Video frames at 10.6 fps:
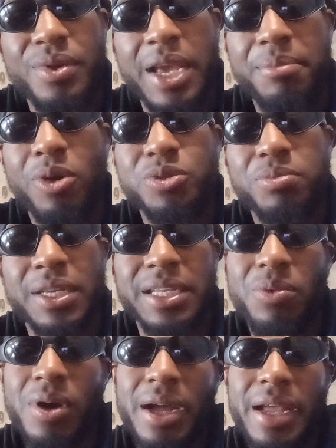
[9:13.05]
In most places,
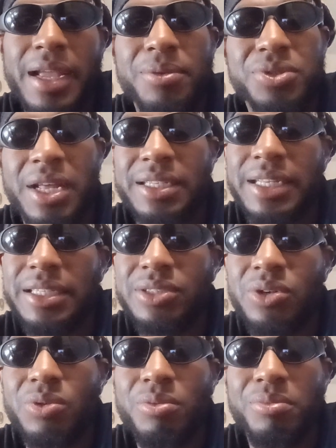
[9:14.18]
in YA, it was like that
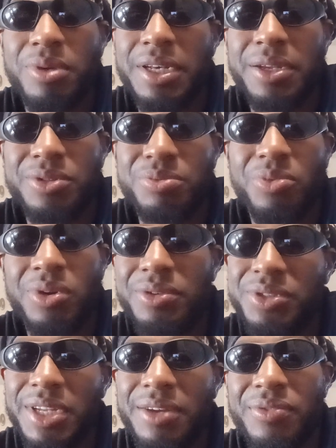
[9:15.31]
too, but it was
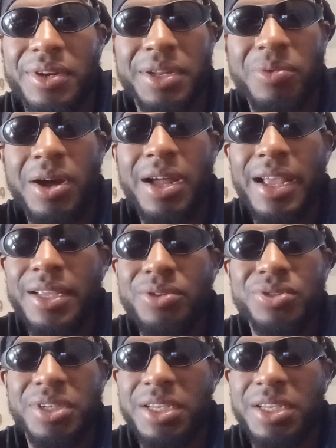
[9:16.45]
different. In YA,